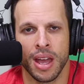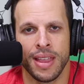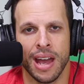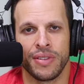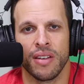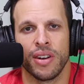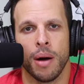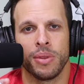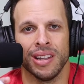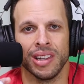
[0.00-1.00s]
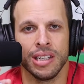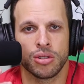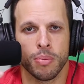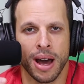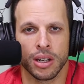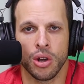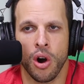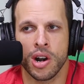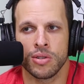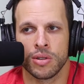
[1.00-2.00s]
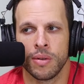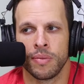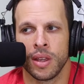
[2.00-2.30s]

They have given up the least amount of yards.